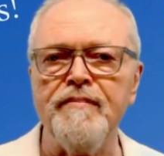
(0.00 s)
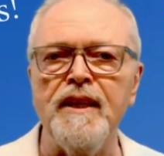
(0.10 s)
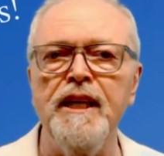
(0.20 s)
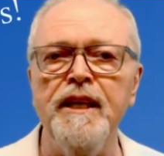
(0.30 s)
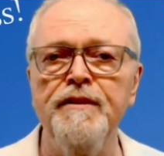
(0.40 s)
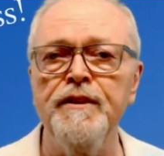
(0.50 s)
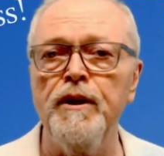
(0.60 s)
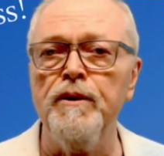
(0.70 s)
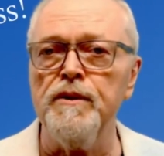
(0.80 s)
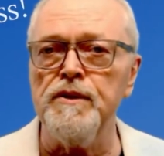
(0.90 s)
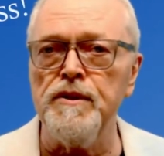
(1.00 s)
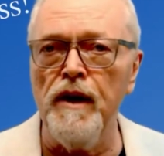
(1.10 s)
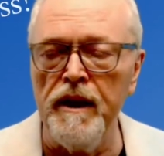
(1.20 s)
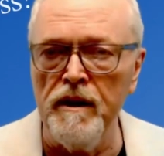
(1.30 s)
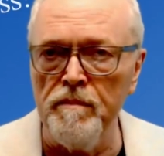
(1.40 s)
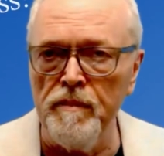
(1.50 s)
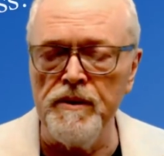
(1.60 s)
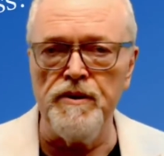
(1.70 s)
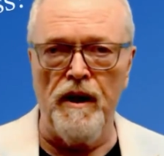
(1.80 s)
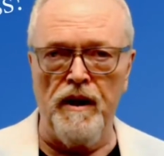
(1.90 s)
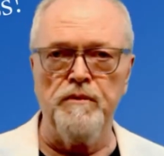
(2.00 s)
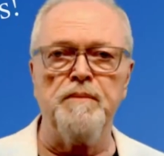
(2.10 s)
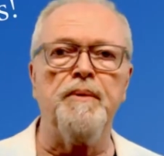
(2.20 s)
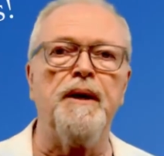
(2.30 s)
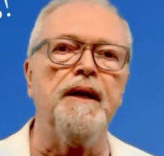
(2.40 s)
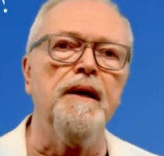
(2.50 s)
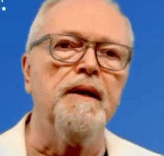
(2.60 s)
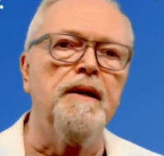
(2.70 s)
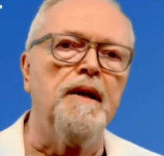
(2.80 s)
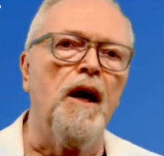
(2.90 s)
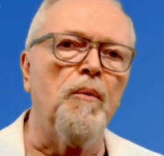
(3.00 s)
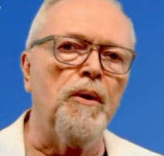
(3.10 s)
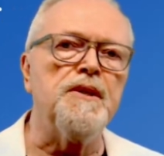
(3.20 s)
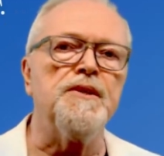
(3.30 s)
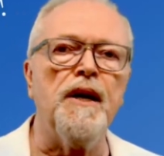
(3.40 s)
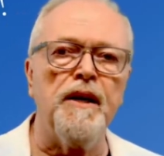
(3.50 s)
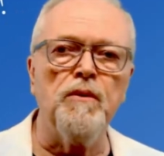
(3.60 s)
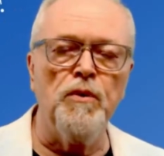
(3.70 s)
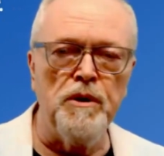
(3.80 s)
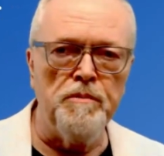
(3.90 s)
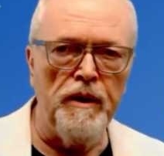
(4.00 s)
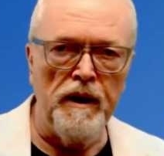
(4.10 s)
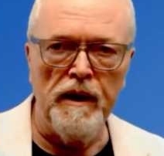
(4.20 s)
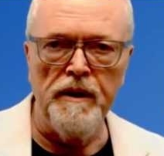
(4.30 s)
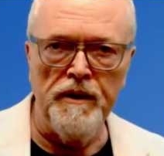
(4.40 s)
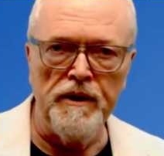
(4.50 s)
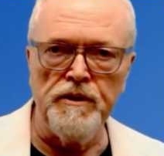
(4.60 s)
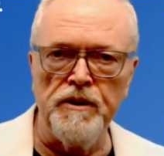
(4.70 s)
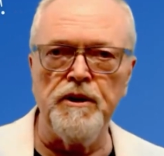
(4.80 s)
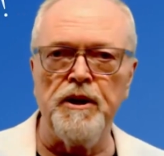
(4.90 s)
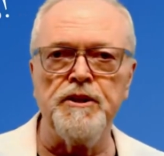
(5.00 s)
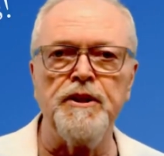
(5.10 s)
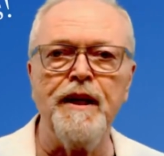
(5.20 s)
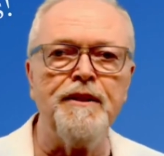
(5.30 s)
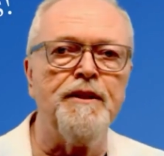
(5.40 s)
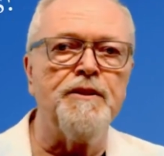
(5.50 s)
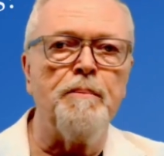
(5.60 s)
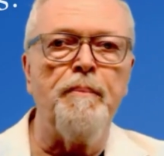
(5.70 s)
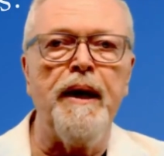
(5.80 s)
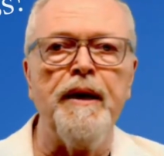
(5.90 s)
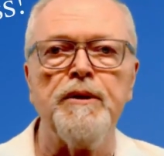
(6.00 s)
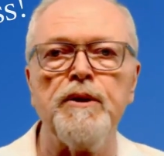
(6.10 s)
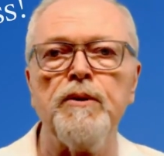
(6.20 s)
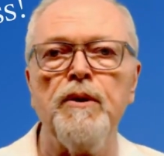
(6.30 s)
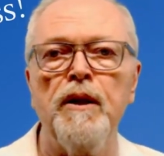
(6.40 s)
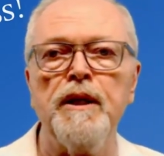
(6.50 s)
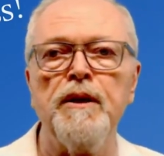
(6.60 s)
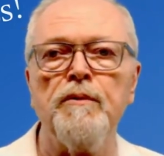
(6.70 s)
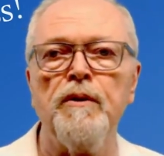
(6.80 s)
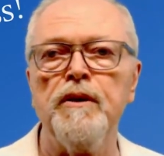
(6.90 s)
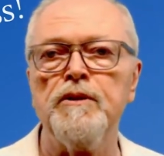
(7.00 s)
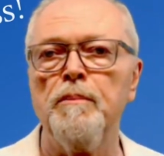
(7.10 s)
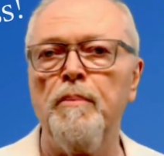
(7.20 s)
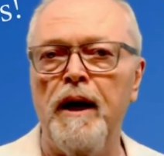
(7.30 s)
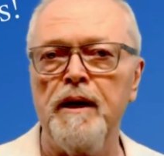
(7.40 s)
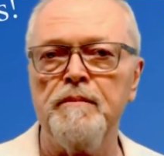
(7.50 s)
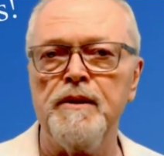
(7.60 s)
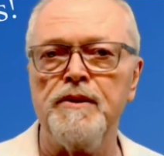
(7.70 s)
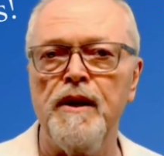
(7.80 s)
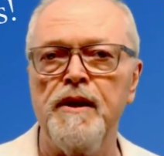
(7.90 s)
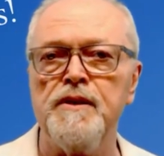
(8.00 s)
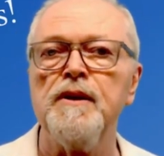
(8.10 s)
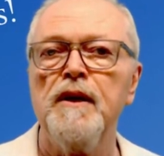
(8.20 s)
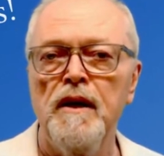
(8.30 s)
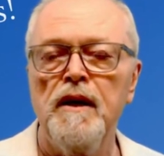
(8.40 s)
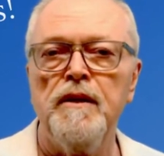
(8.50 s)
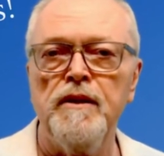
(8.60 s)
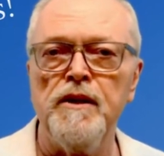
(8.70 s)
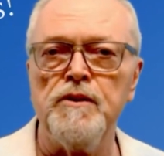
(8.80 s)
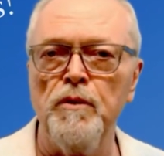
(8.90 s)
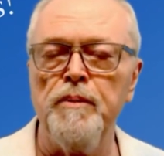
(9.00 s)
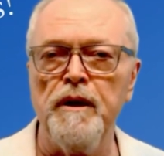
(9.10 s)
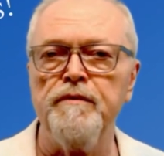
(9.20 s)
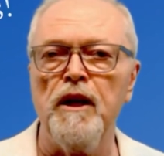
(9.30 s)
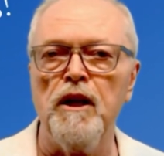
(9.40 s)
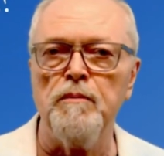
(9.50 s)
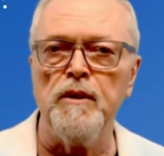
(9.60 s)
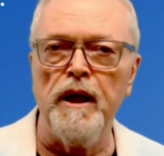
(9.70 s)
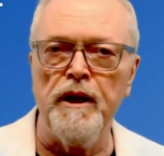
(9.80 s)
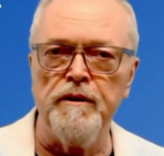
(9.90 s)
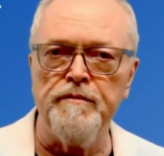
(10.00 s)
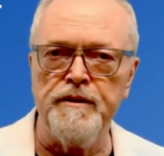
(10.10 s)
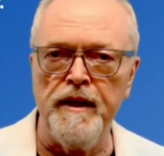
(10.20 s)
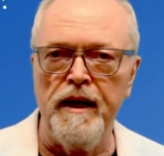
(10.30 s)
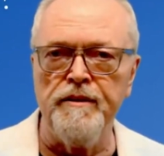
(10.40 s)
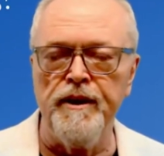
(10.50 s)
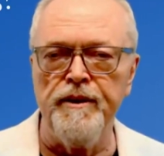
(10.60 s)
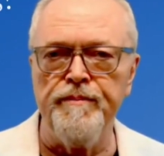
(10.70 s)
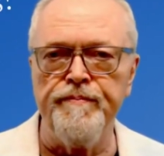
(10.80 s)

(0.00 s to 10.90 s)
Even though the sign-up said it would be. We said it would be in the introduction, and there's a banner crawling along the bottom that says, this will be available later for download.